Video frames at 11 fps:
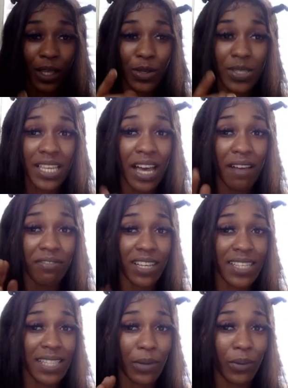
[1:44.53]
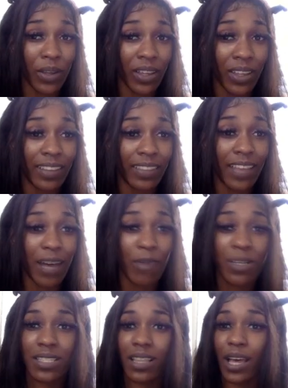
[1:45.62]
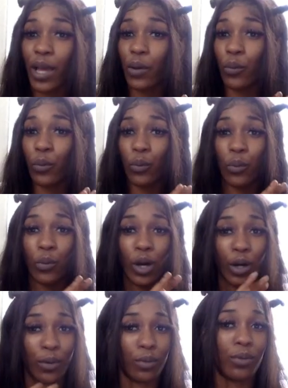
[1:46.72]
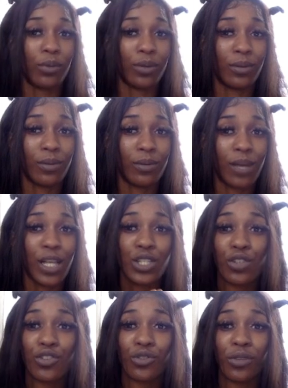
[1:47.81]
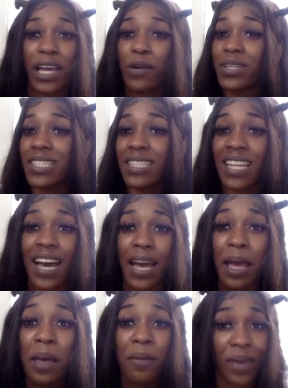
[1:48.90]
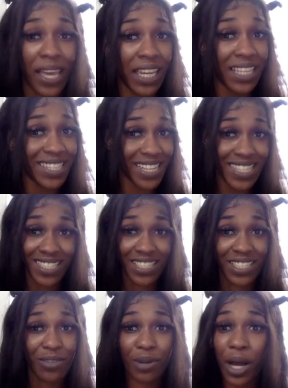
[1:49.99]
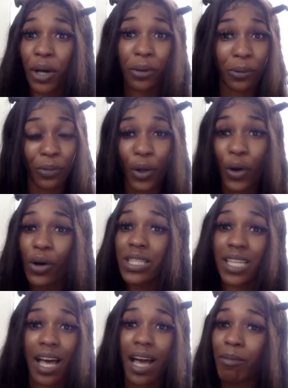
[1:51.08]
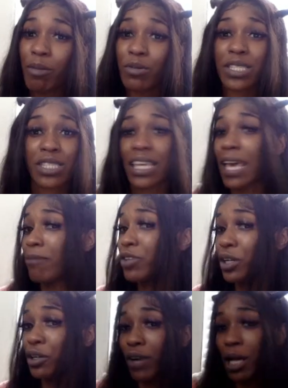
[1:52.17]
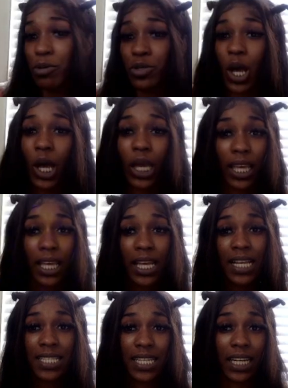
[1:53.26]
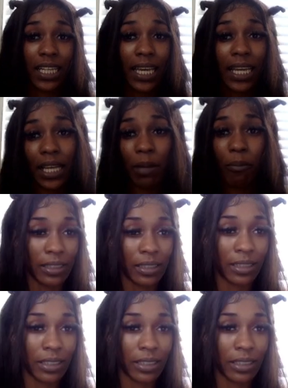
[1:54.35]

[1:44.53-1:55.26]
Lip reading: see how fast that went? That was like, whoa. I told you, they was not paying attention to the road the whole time. They was kept turning around talking to the lady in the back.